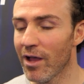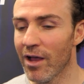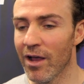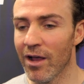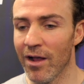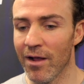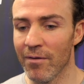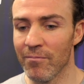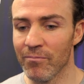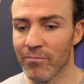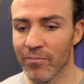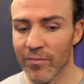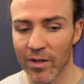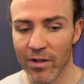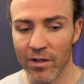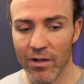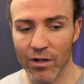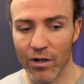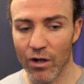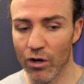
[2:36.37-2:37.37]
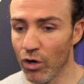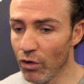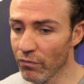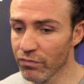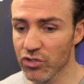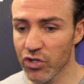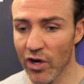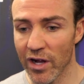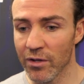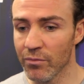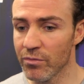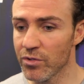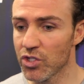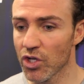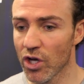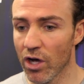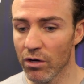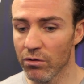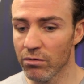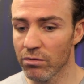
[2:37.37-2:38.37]
I love training with
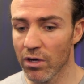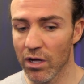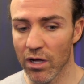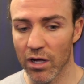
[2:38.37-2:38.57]
Joe.